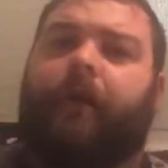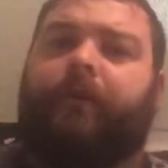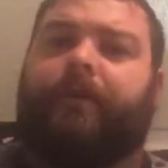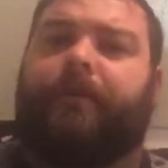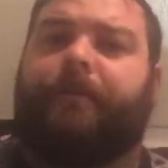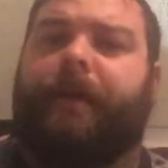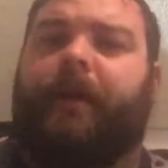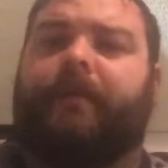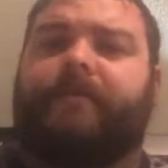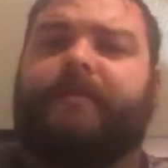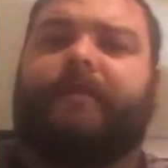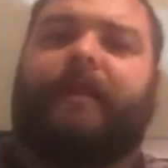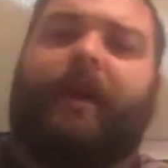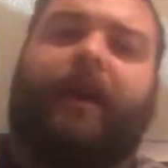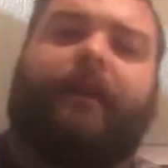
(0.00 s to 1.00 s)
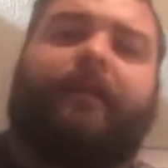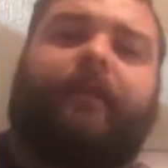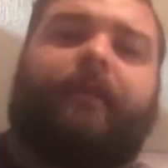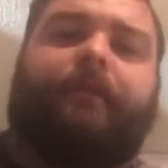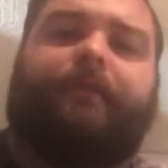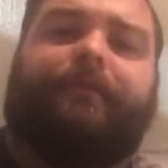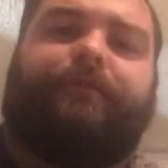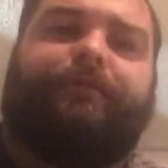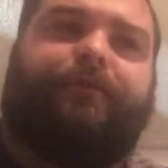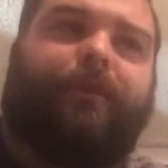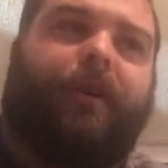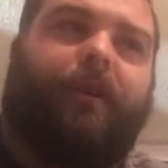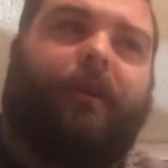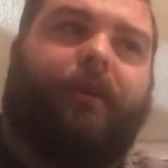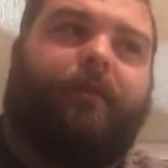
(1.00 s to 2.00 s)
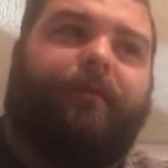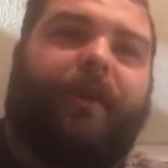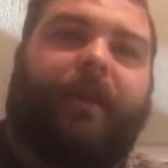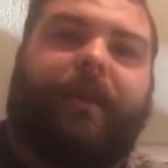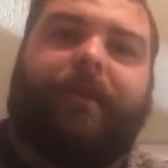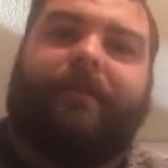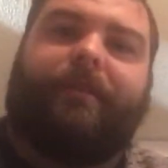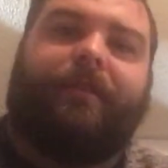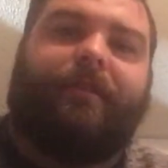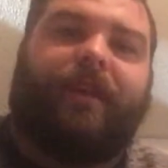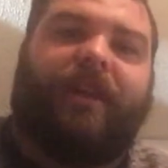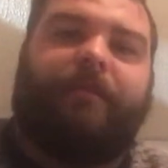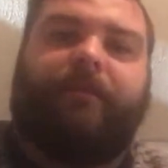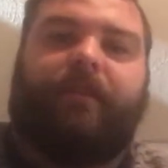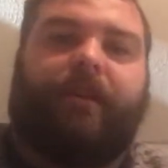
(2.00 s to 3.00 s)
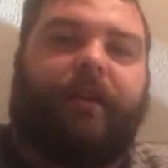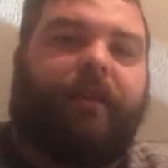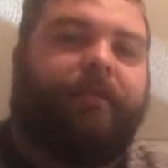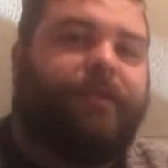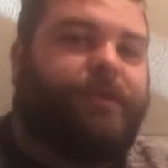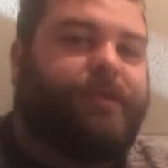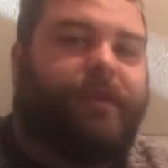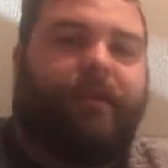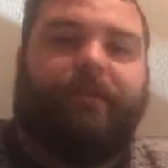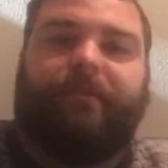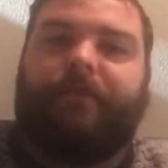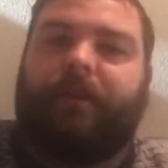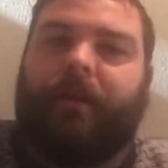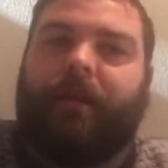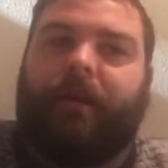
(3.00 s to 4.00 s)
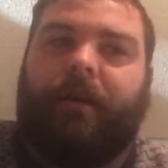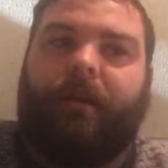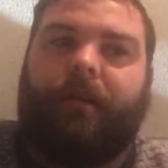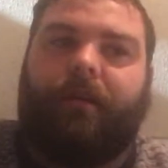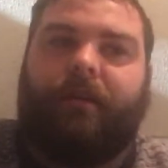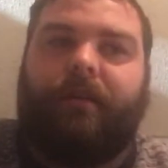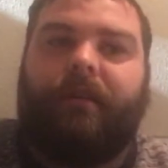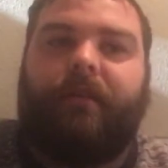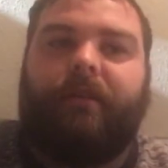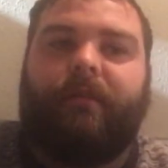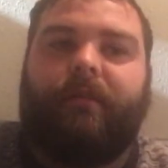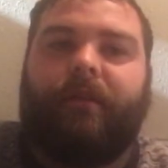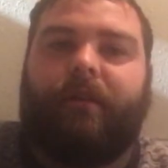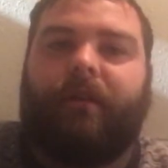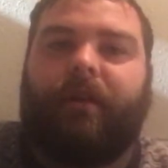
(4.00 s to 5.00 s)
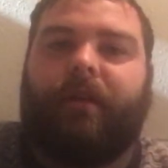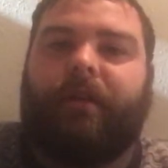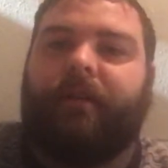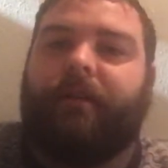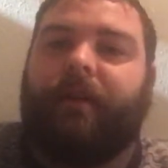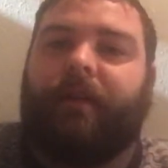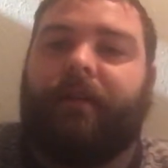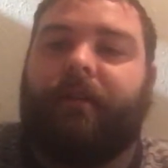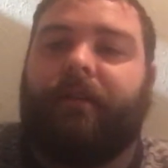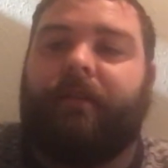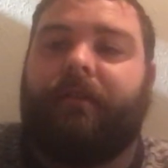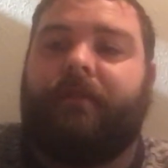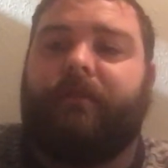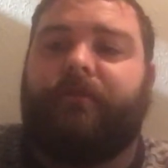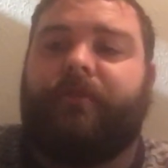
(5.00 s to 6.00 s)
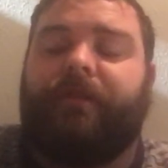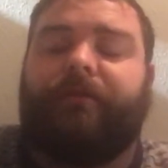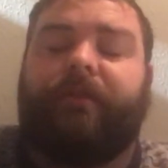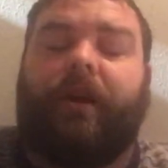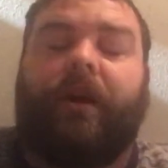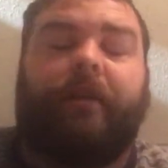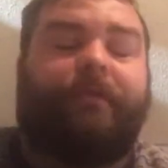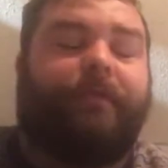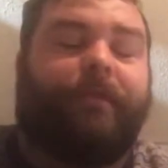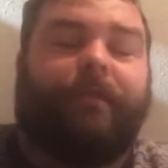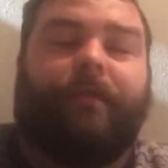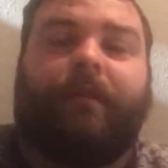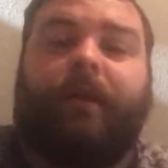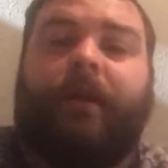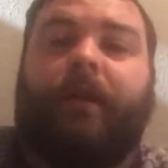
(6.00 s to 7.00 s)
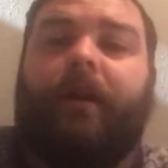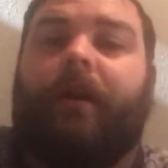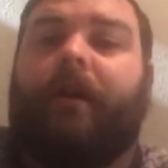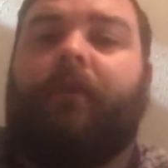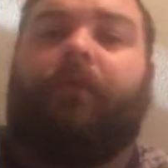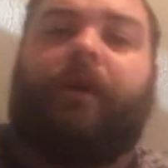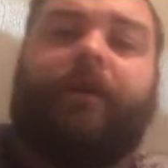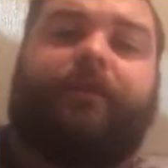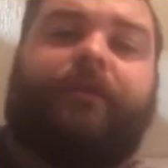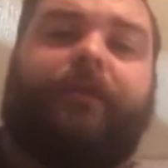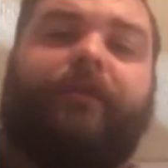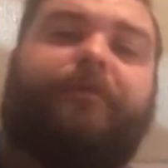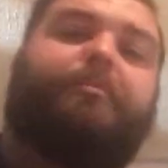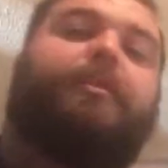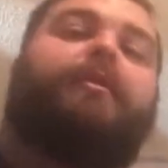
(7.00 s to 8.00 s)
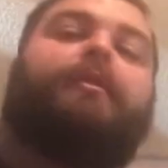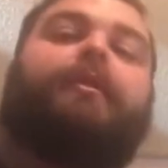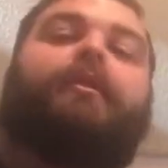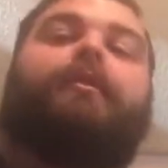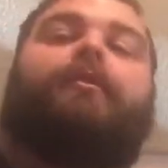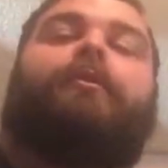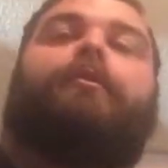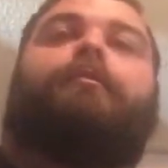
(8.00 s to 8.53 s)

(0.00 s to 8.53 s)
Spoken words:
With the balanced attack of Vegas, he's got to be ready every shift. They're not going to take a shift off, and watch for their speed to